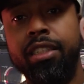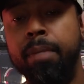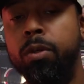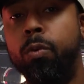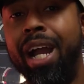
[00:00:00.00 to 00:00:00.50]

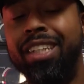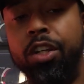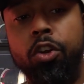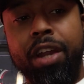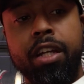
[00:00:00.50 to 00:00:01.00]
Summit White is a
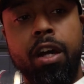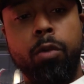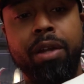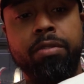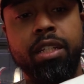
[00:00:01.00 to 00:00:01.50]
great
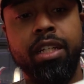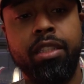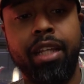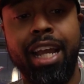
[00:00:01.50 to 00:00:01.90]
colorway for this.